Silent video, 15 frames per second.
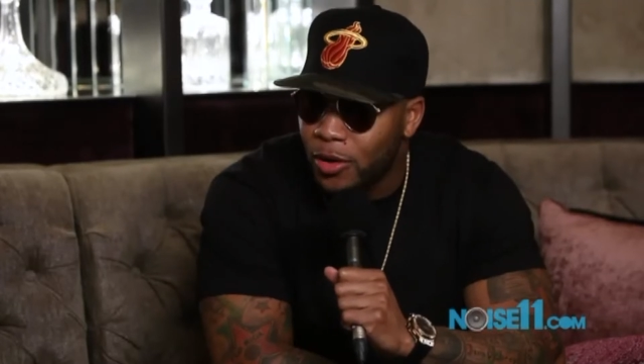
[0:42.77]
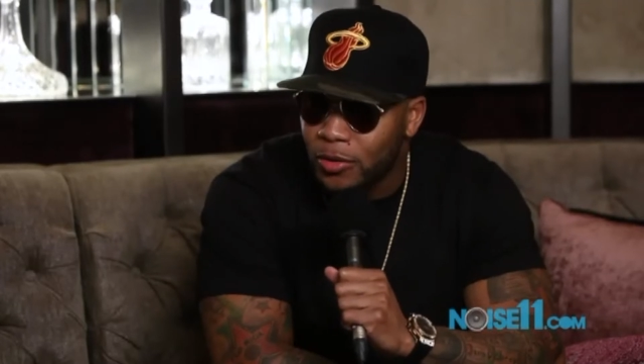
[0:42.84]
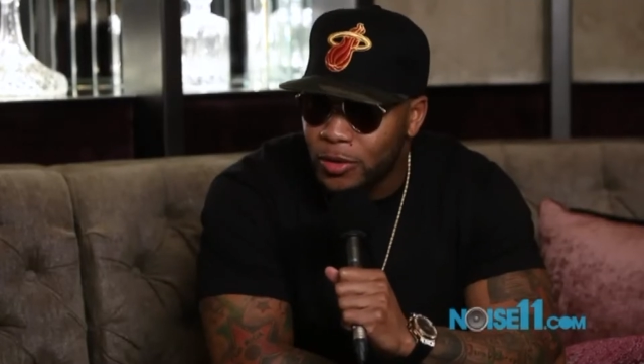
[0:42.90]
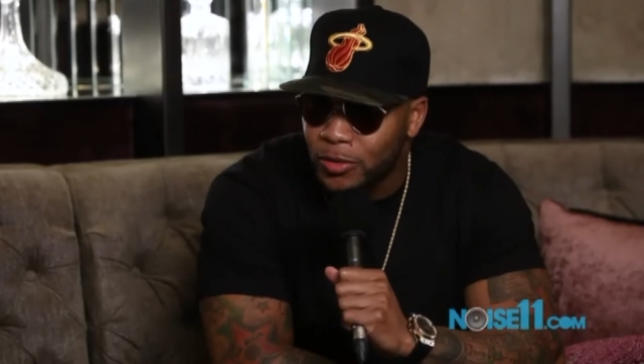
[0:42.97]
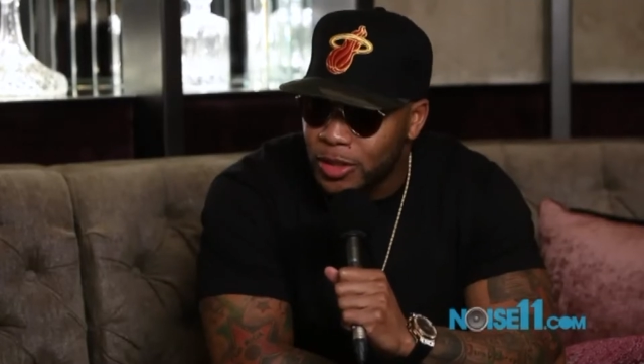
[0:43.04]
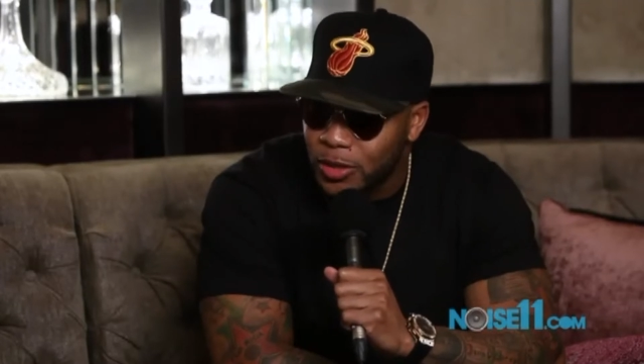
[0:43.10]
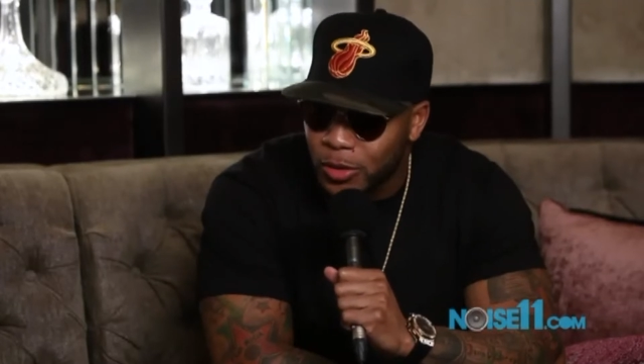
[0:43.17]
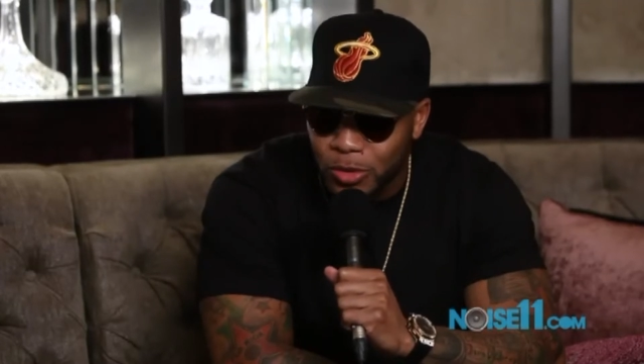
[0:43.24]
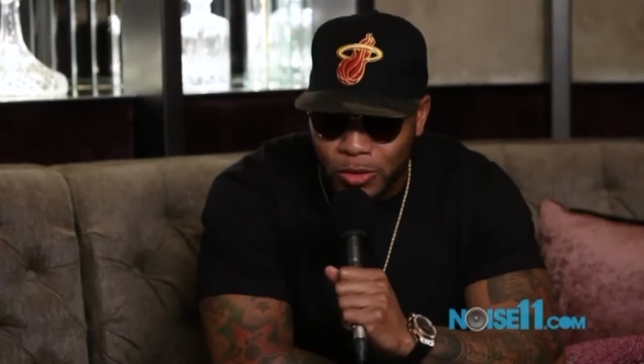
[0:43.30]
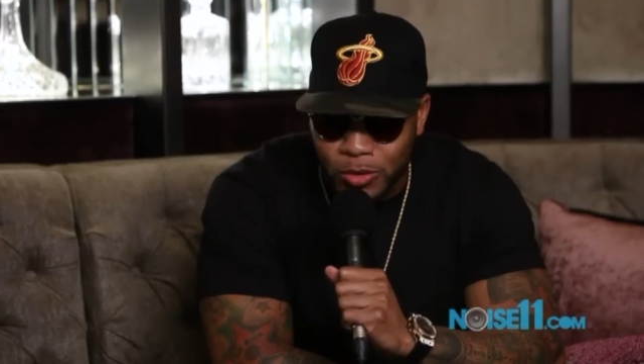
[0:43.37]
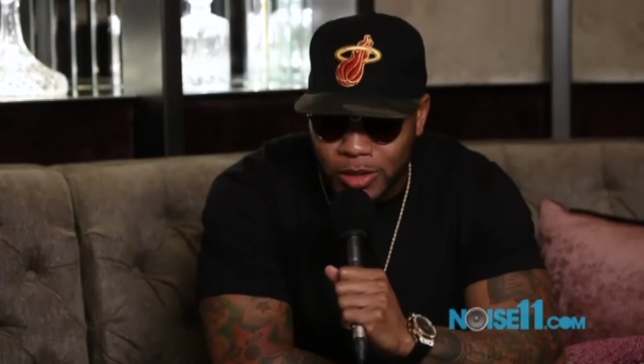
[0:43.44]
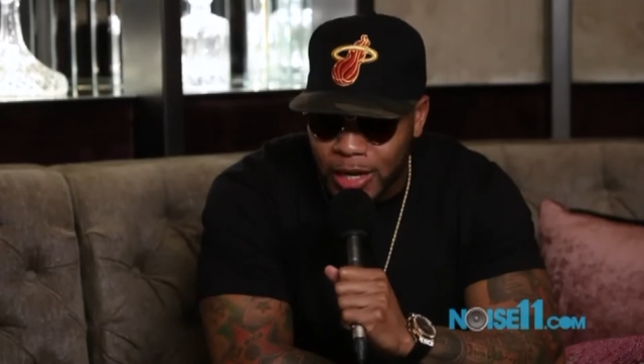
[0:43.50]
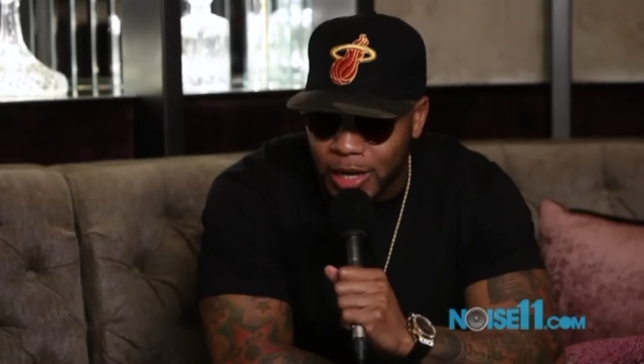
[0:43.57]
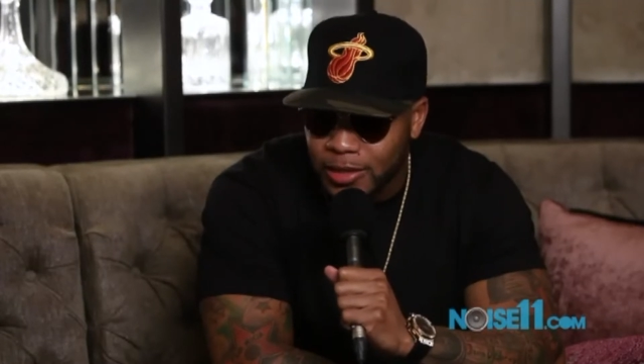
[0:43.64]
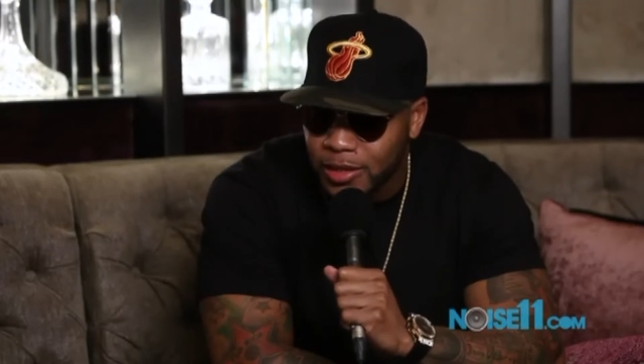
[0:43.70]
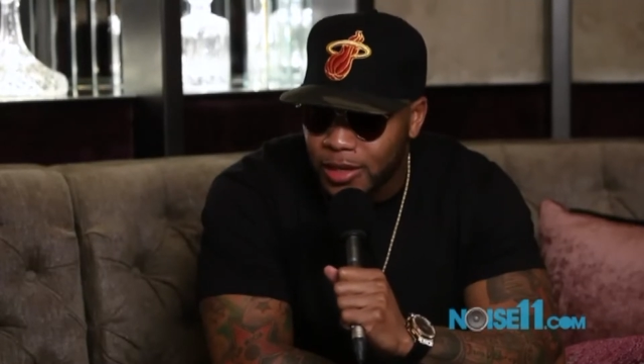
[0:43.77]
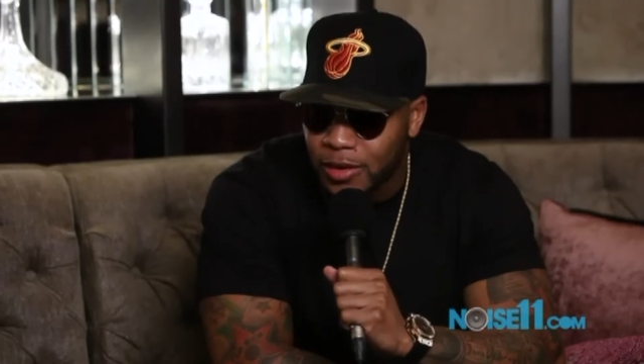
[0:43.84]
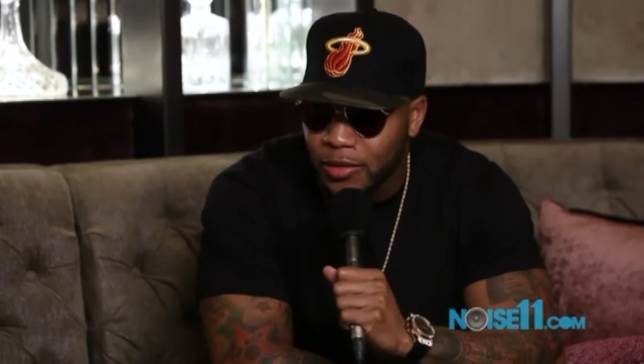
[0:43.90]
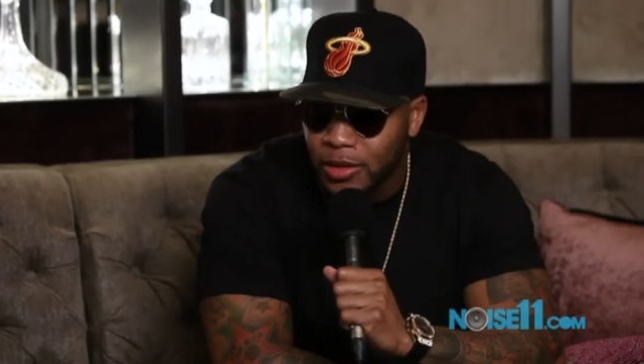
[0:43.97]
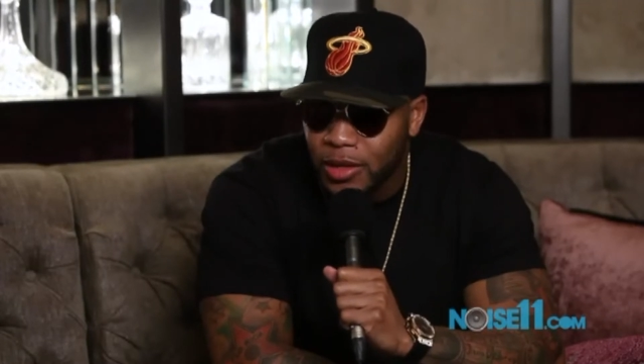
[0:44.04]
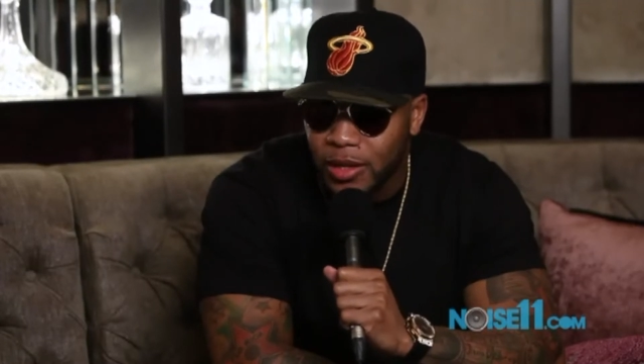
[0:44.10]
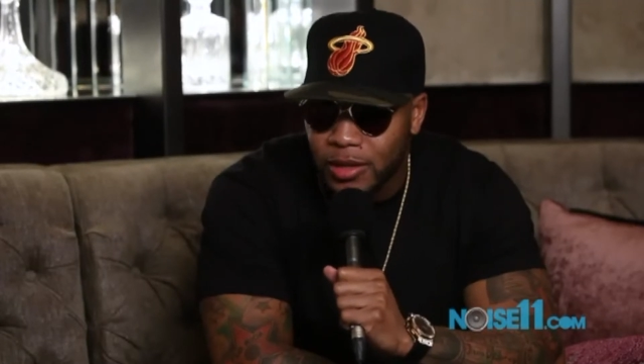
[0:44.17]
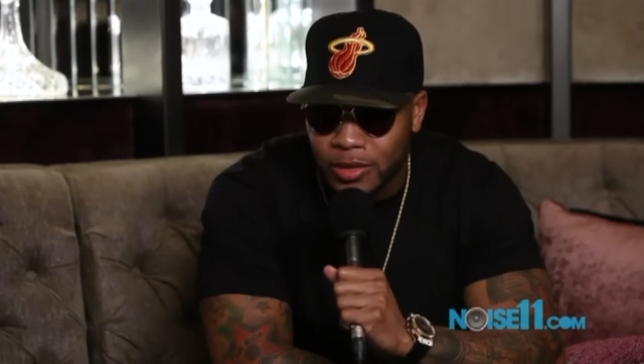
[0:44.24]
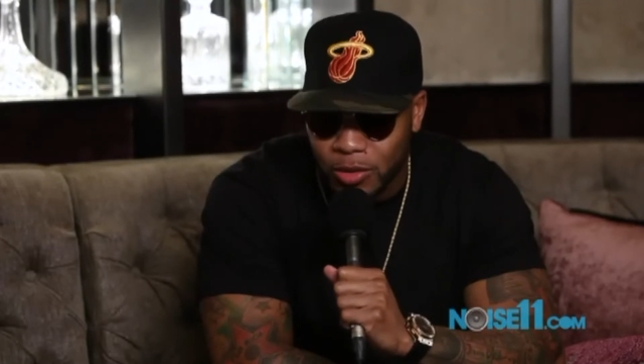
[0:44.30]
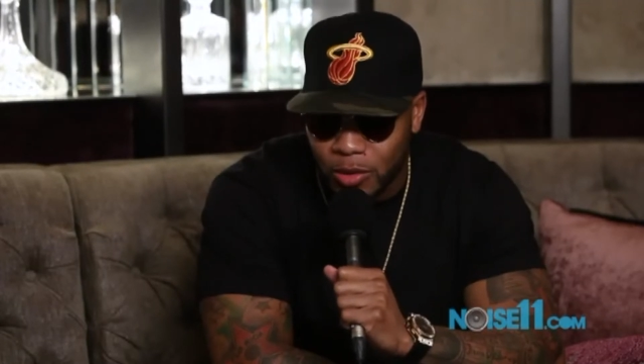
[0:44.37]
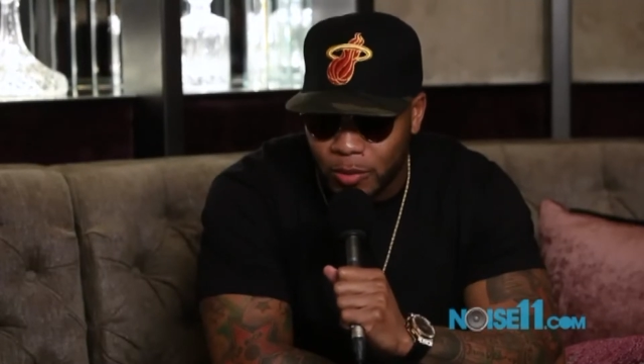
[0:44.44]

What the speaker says: on the social sites and everything, so